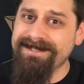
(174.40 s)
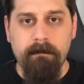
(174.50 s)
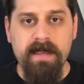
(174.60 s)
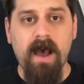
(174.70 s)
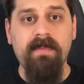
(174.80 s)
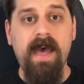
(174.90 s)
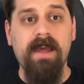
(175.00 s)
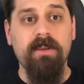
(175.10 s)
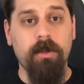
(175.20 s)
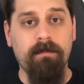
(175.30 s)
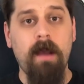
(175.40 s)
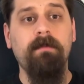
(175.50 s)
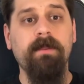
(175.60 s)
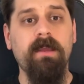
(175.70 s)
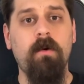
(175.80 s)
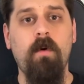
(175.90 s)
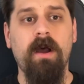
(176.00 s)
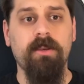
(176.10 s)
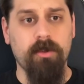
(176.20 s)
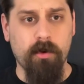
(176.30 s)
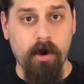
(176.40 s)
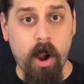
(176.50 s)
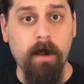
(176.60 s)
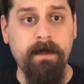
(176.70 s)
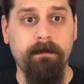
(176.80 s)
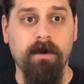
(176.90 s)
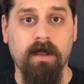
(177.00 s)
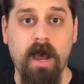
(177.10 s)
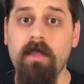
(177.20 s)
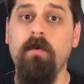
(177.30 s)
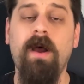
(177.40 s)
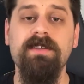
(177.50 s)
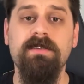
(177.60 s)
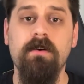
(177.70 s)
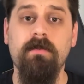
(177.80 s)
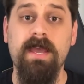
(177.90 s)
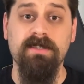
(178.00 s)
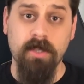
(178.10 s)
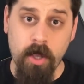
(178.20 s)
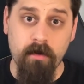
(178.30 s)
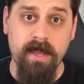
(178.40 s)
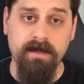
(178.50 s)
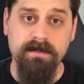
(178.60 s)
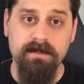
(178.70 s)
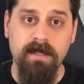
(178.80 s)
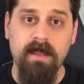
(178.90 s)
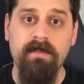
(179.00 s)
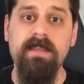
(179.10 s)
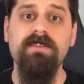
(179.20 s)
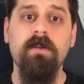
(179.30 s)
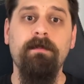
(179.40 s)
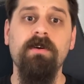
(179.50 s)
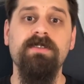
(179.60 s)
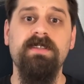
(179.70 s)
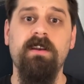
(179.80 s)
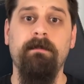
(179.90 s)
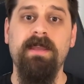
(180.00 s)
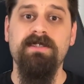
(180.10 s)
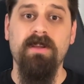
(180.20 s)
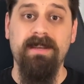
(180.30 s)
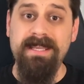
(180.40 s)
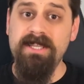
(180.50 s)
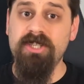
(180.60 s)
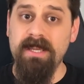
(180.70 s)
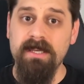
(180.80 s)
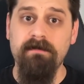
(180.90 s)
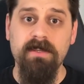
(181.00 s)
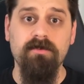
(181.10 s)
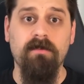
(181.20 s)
Beyond that, you're probably going to want your army book, otherwise known as a codex. These are books that are based on each individual